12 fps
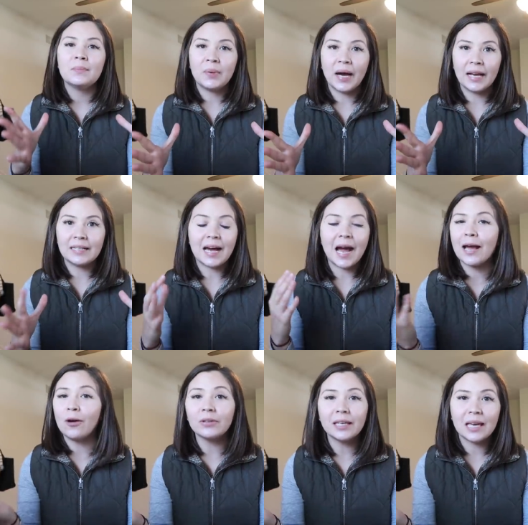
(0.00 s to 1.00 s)
but I
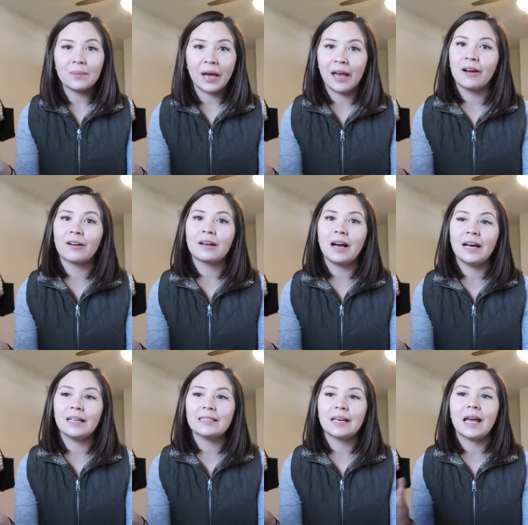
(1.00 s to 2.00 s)
only get my hair
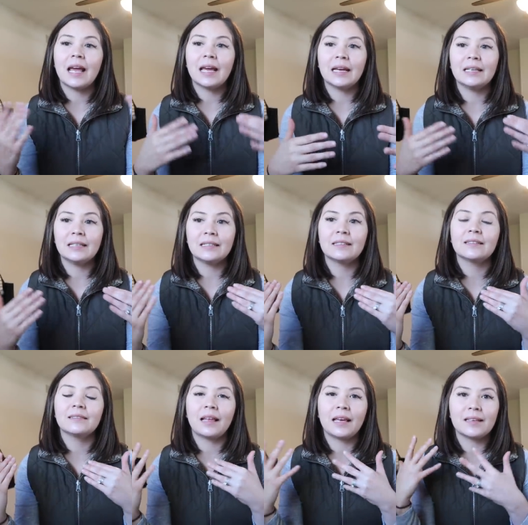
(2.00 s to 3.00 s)
cut and
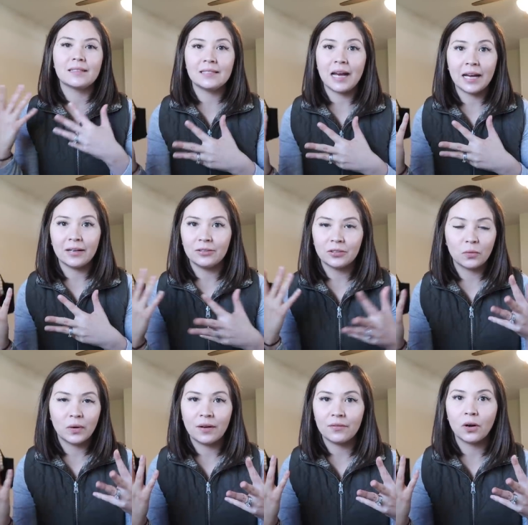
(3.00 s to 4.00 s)
like styled or
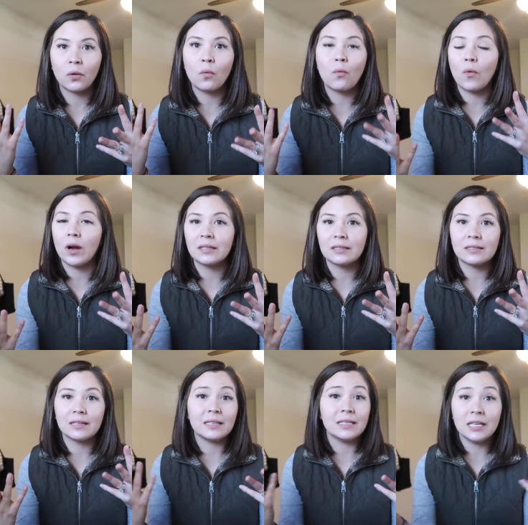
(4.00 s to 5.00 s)
whatever
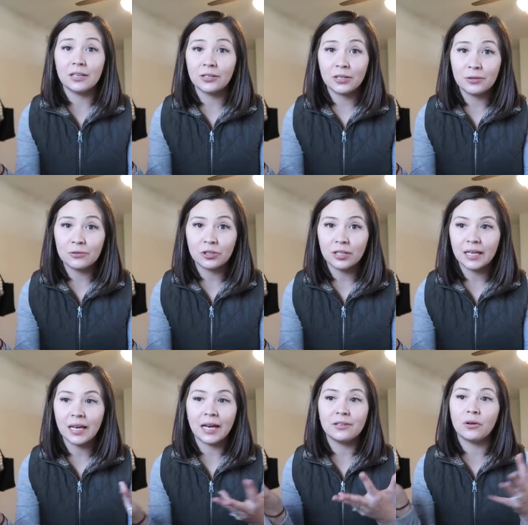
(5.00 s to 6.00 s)
once a year
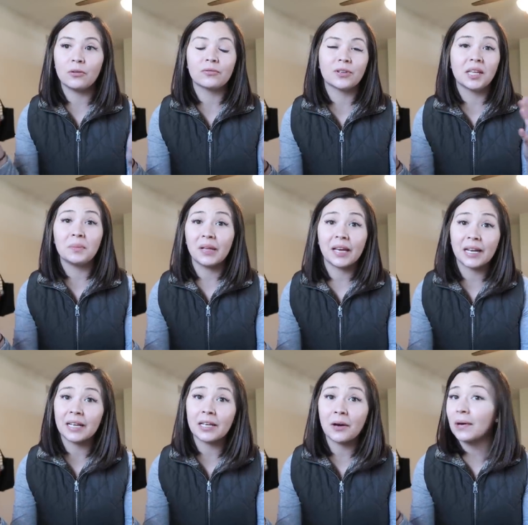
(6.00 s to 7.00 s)
usually. I don't really plan
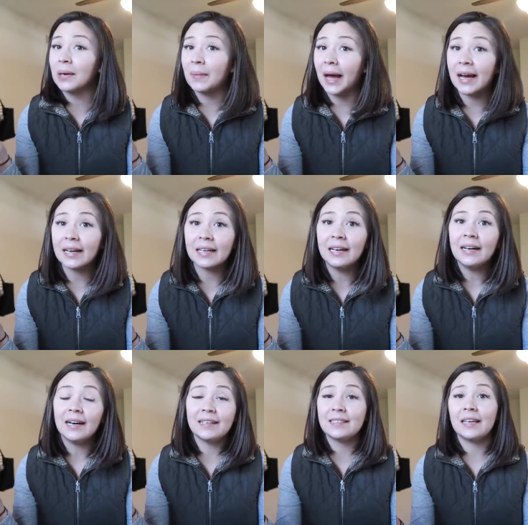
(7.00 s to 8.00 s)
on going back
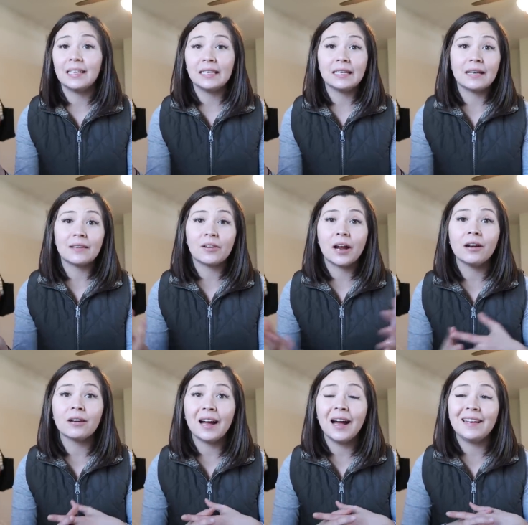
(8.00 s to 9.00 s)
until I need another
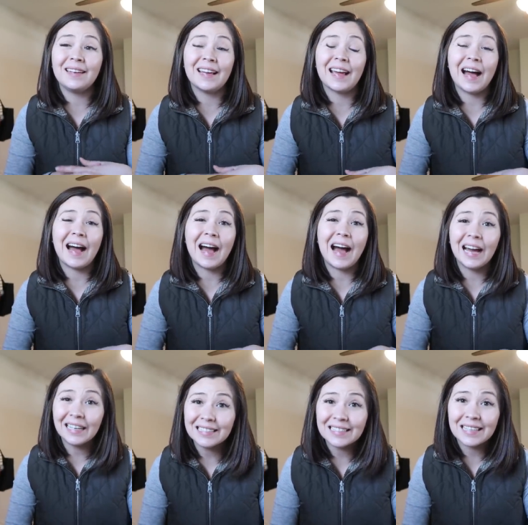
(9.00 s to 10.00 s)
haircut and I
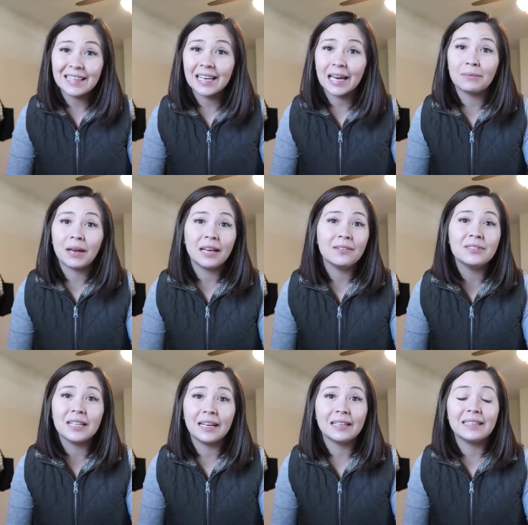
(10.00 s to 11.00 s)
honestly think I'm kind of
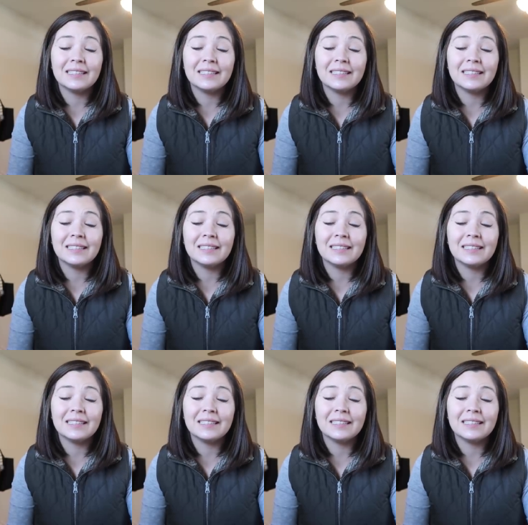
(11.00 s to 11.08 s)
done